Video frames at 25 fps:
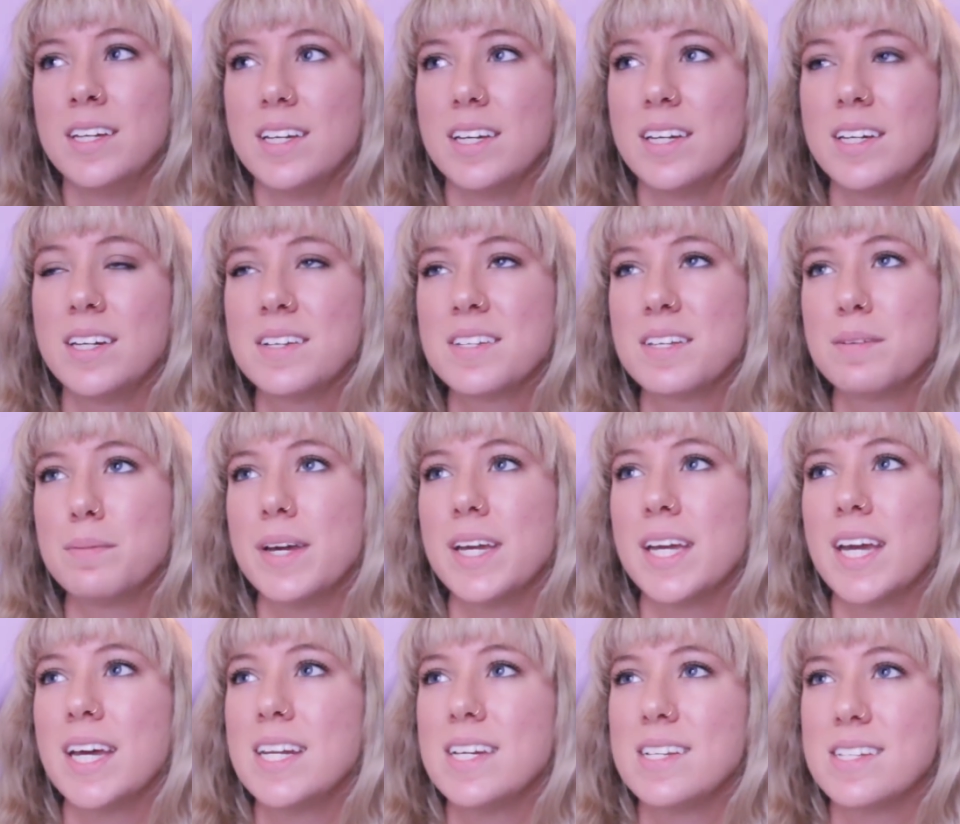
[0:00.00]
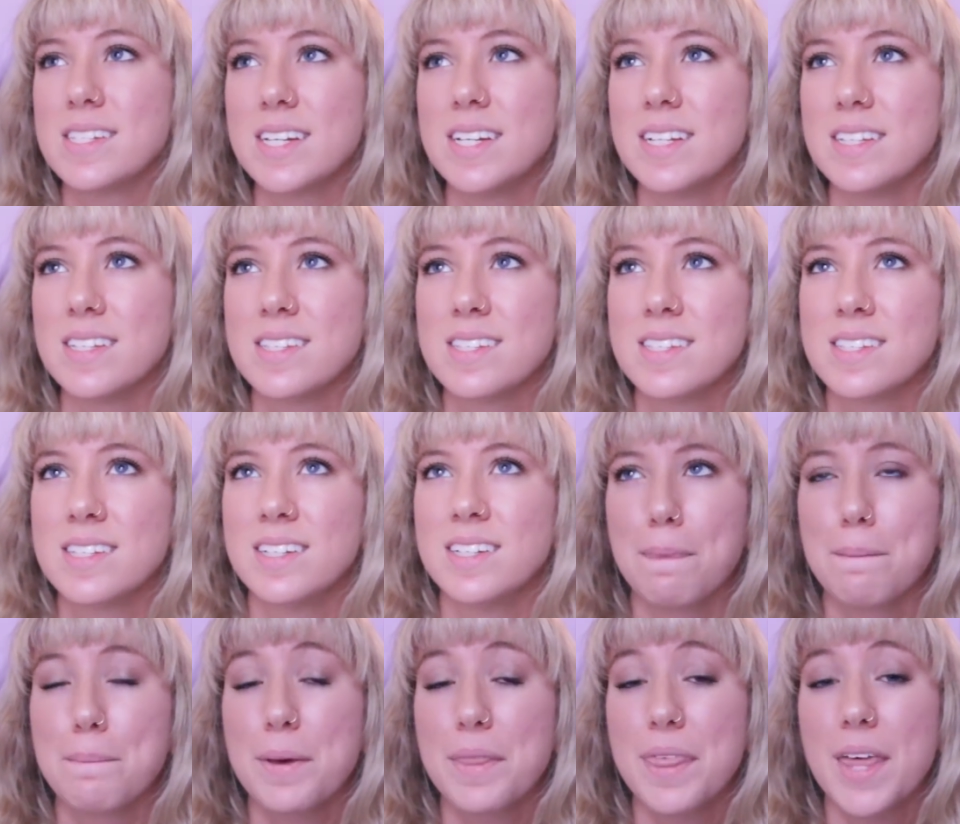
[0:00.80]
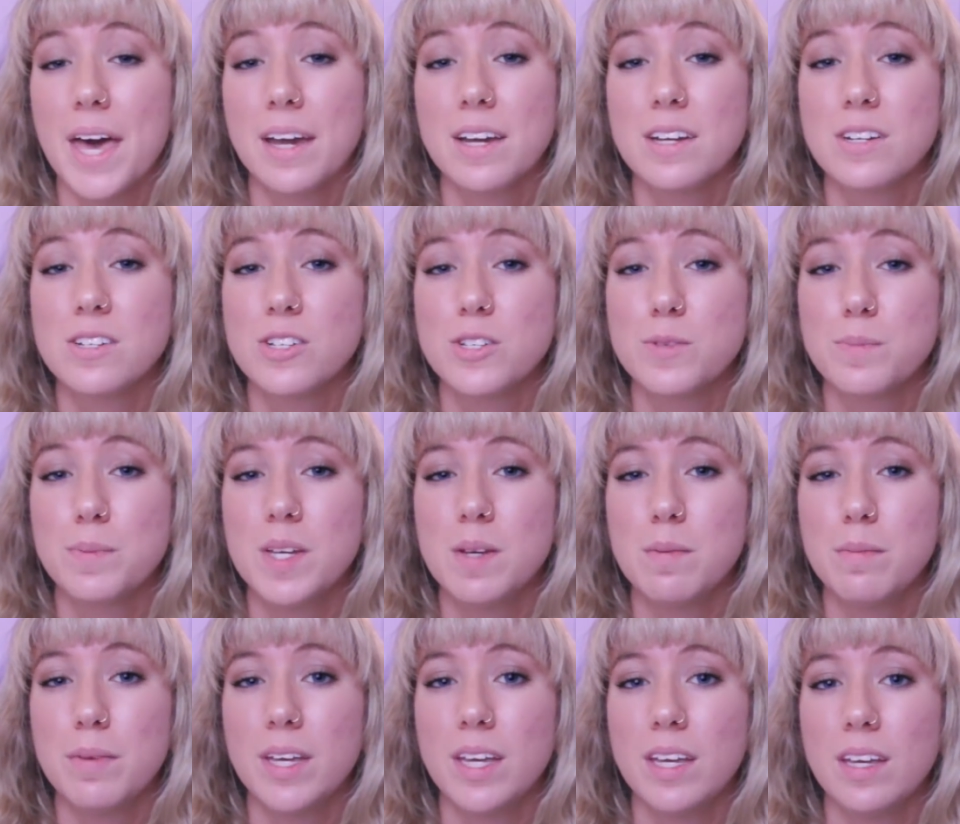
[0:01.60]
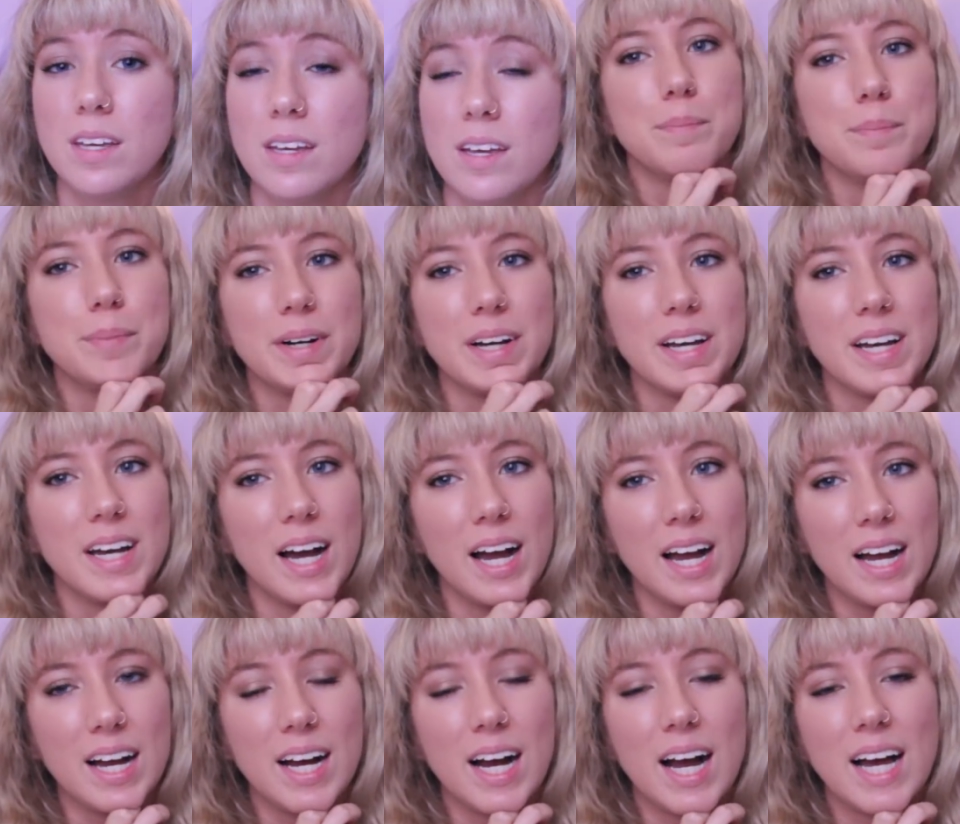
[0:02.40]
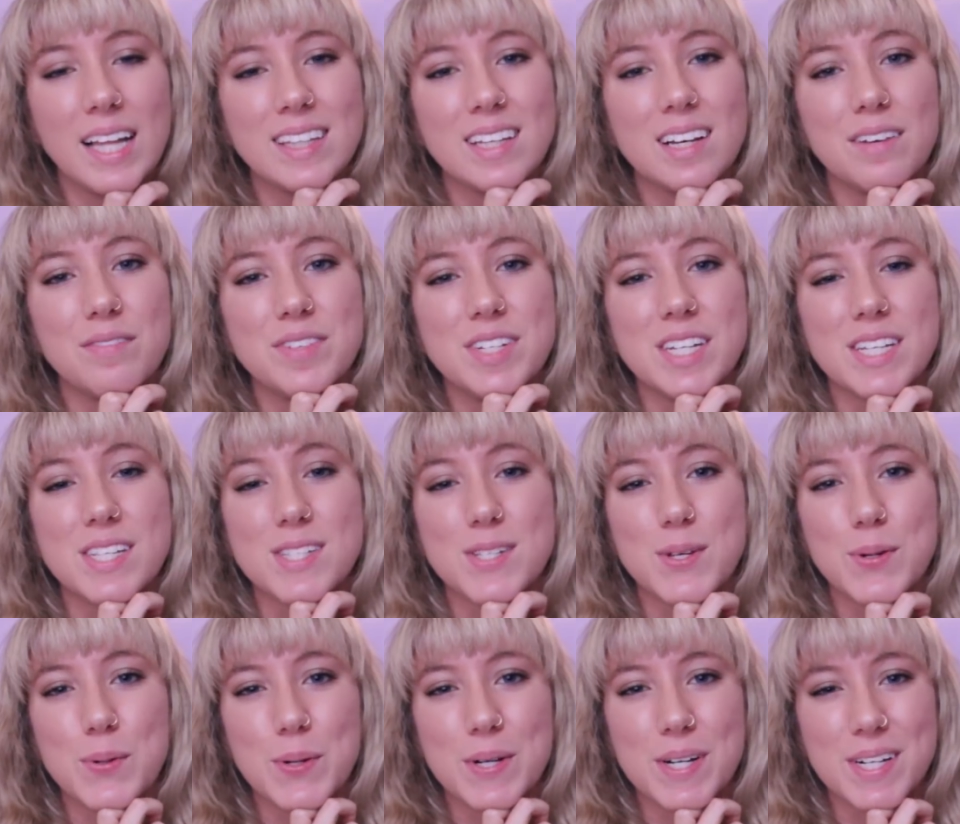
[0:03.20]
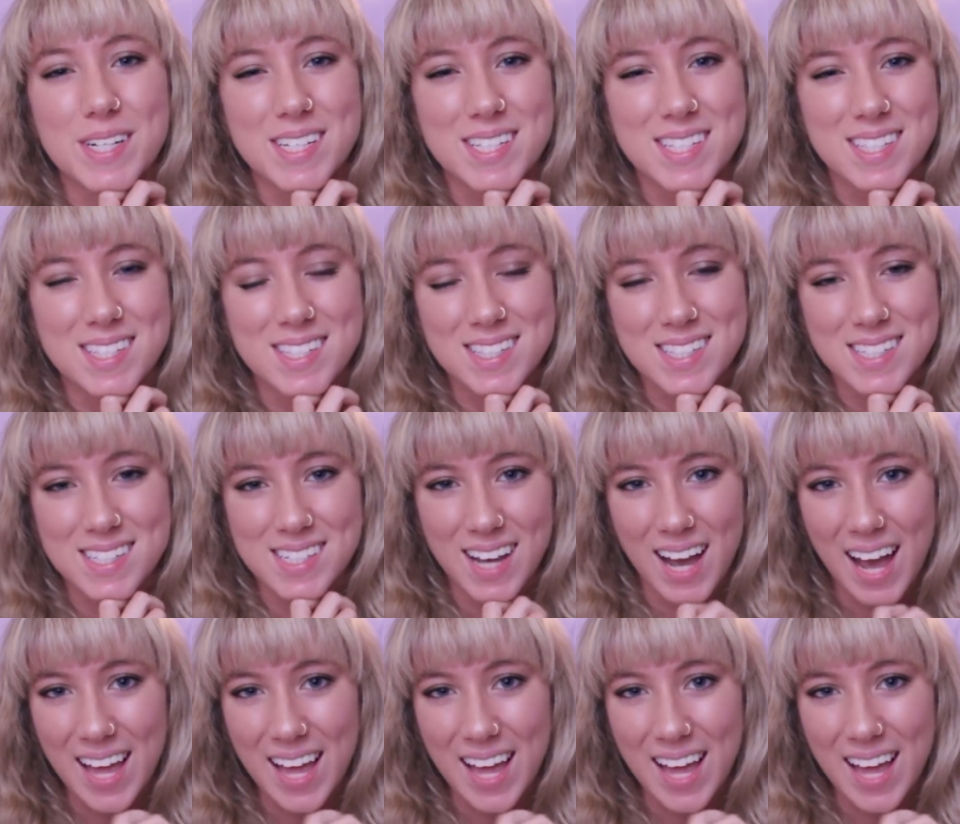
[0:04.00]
It doesn't make any sense. But that could just be me. But I love discourse.